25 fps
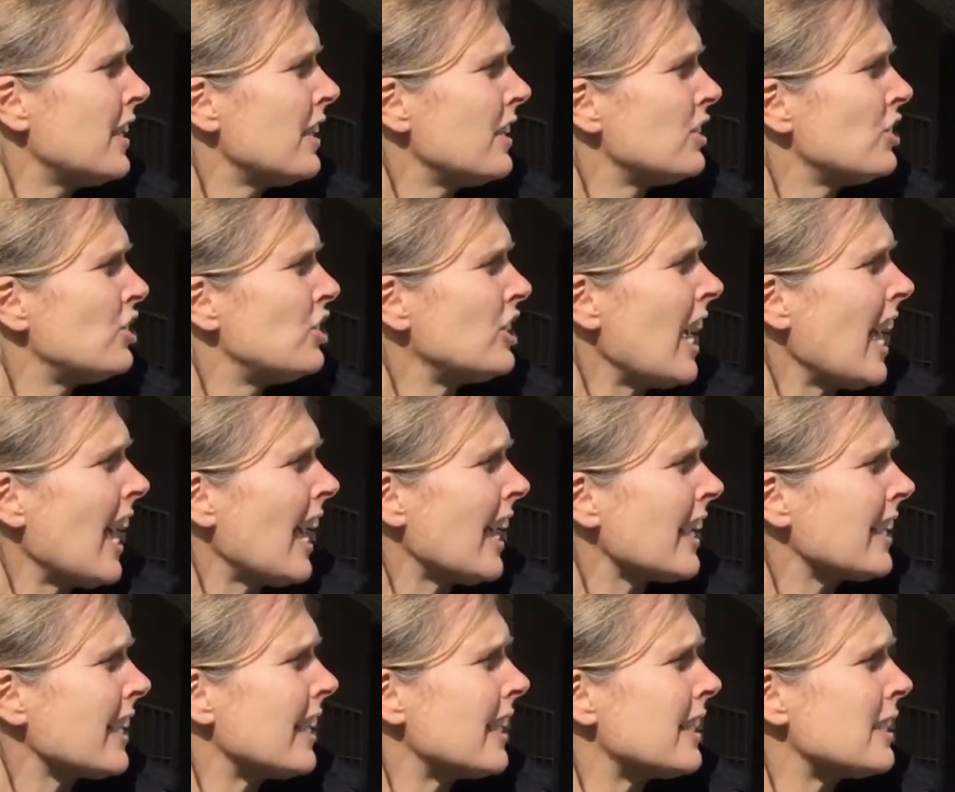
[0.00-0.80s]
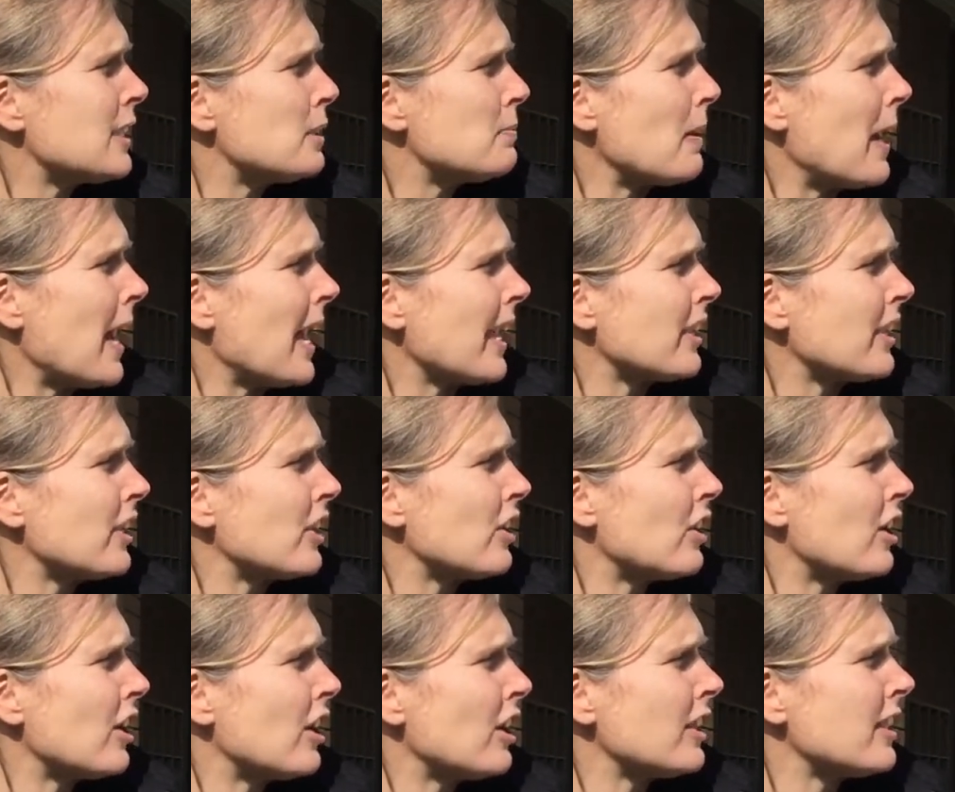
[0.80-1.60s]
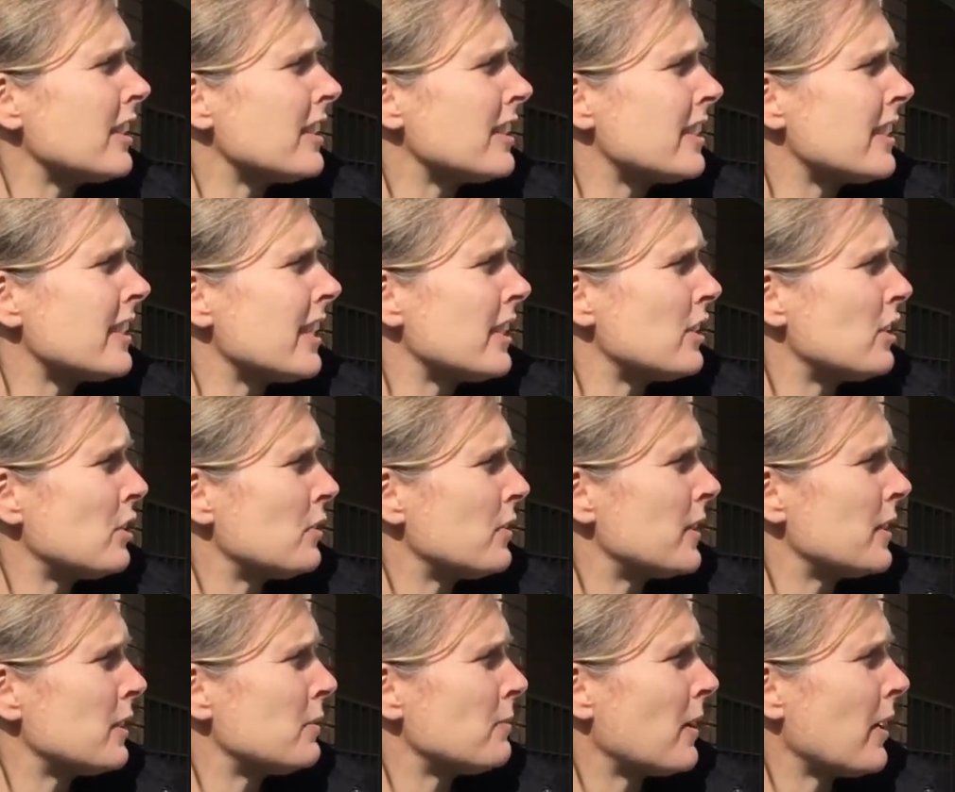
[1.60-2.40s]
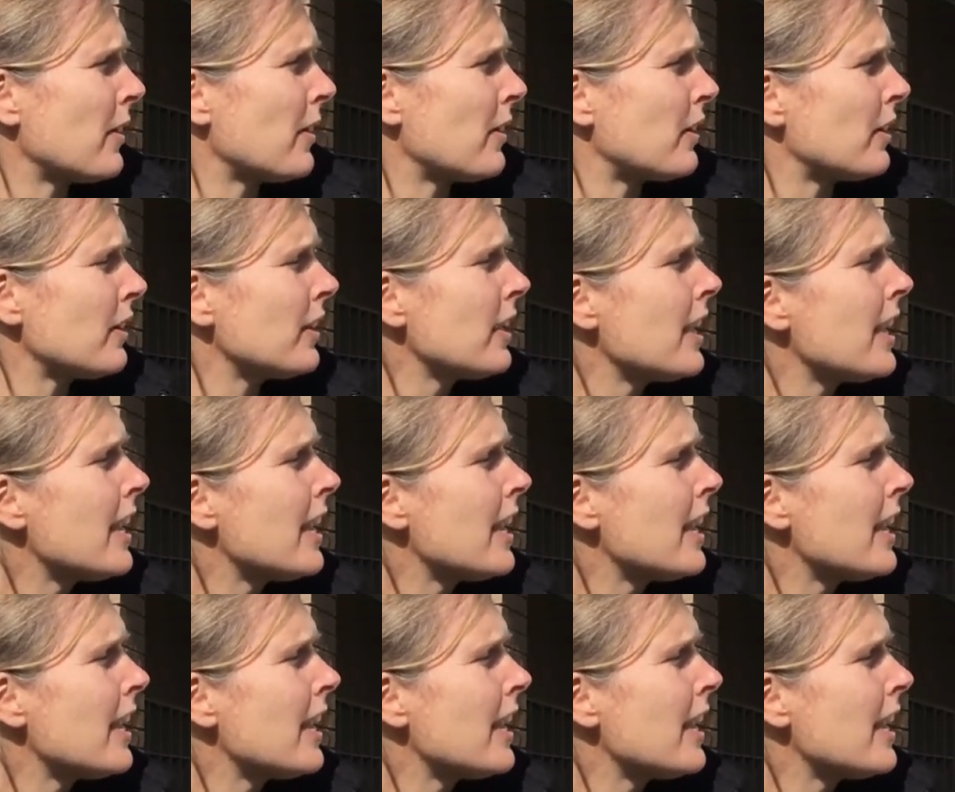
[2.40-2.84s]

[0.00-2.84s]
Jack in his backyard said to his mother,